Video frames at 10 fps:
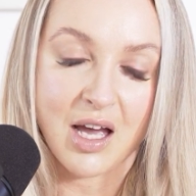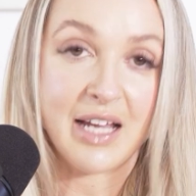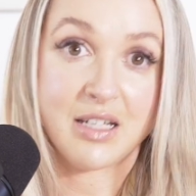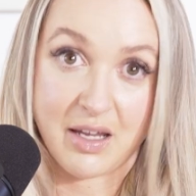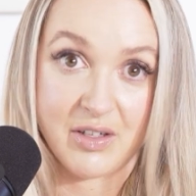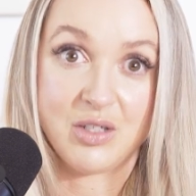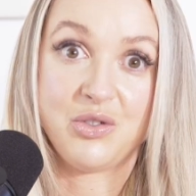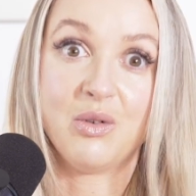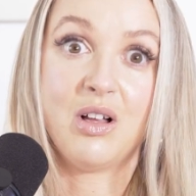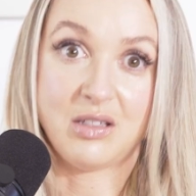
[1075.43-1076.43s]
I dive
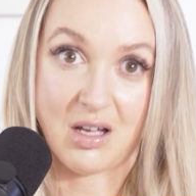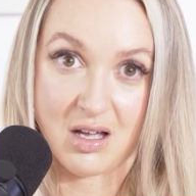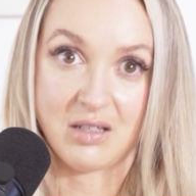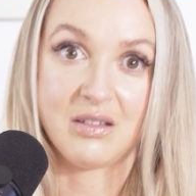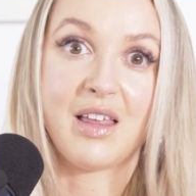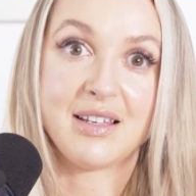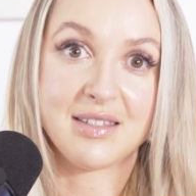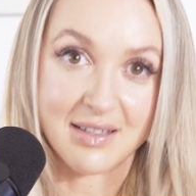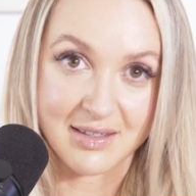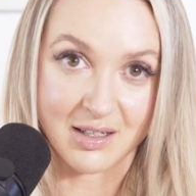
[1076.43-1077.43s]
into a lot of the
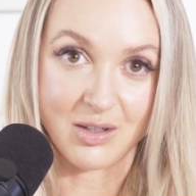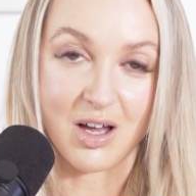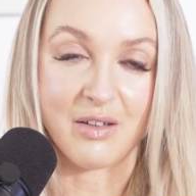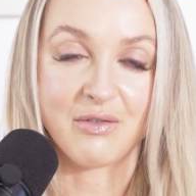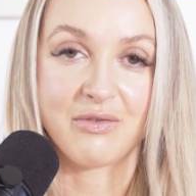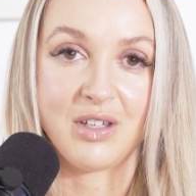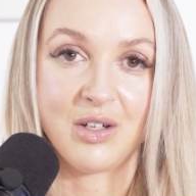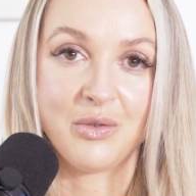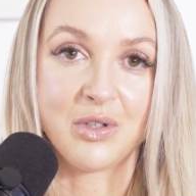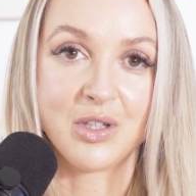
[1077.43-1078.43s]
lessons and a lot of,
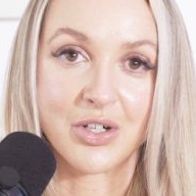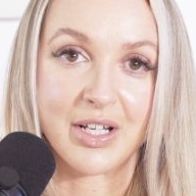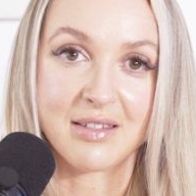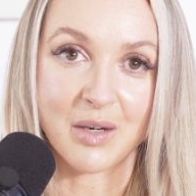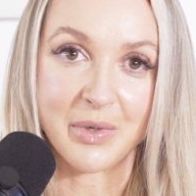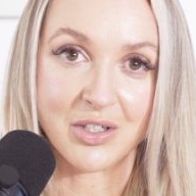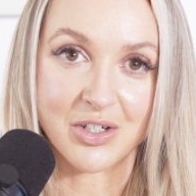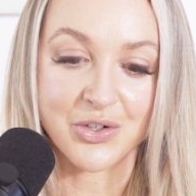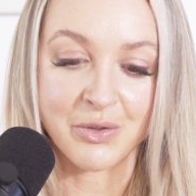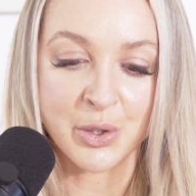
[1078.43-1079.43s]
the learnings that we
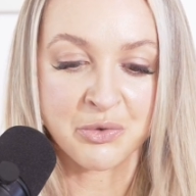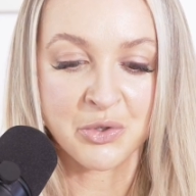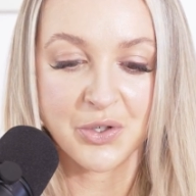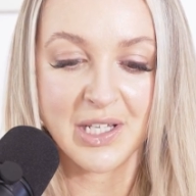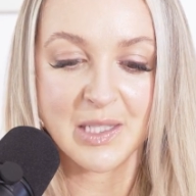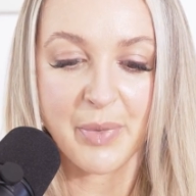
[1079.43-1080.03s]
learned during those retreats.